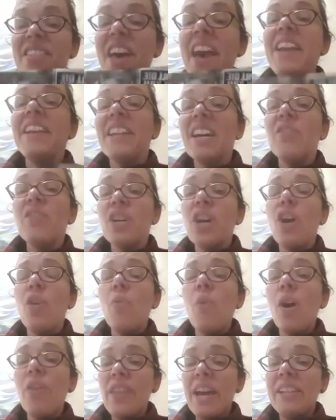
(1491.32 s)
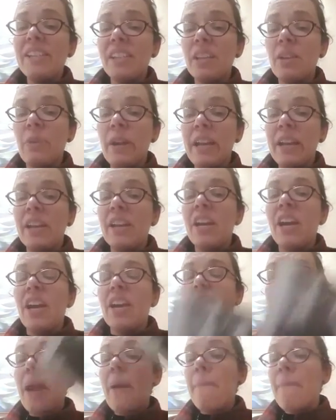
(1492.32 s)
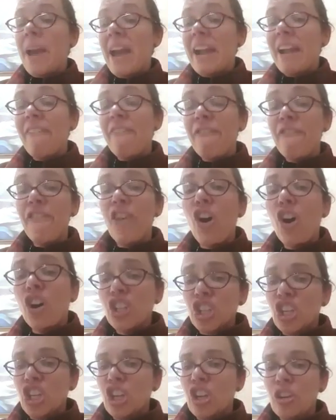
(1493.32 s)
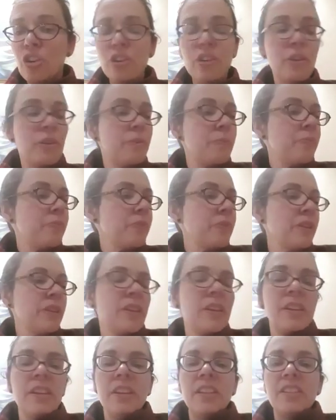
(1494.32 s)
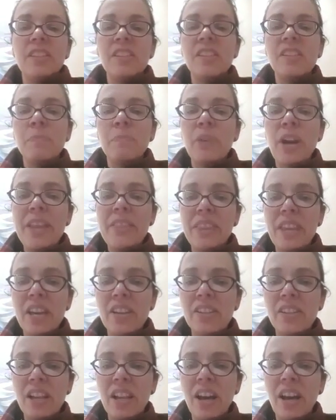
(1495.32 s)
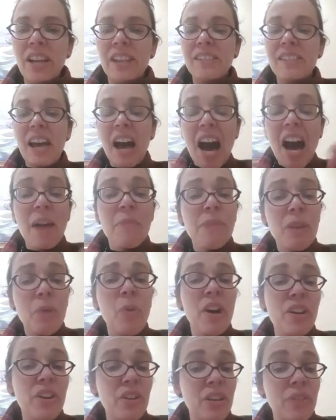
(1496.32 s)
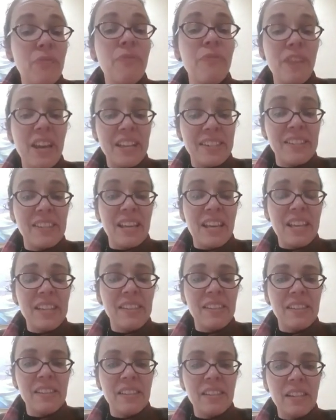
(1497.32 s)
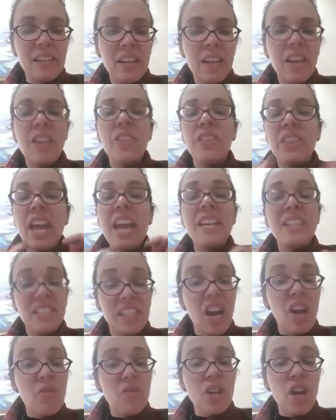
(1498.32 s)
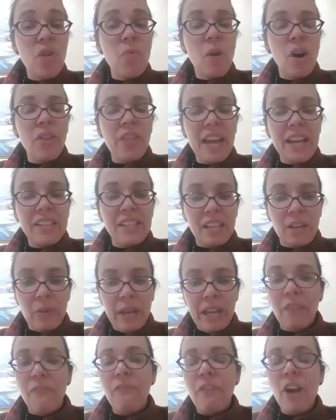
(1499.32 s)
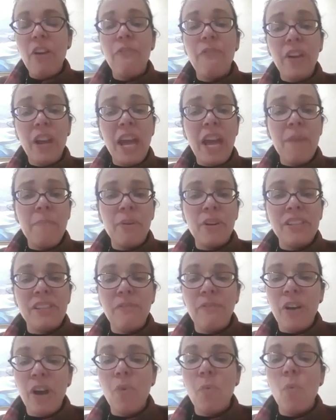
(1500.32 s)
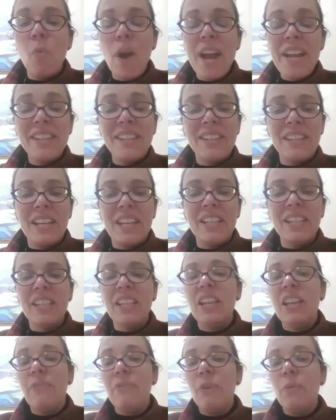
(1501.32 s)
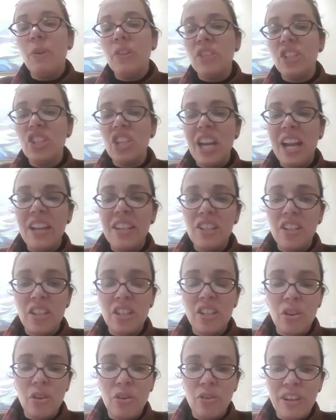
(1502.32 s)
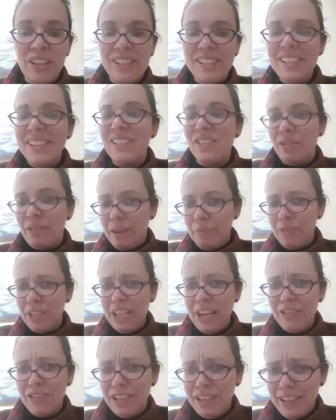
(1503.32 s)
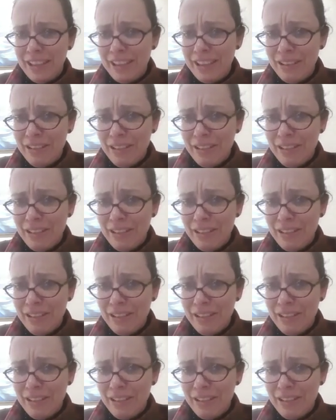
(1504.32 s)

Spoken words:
They don't know what they're doing and they are paying a fortune to spread those lies. I'm the one who can fix this. They don't know what they're doing. A vote for Labour is a vote wasted if you want to challenge the Tories. Sorry, I'm shouting at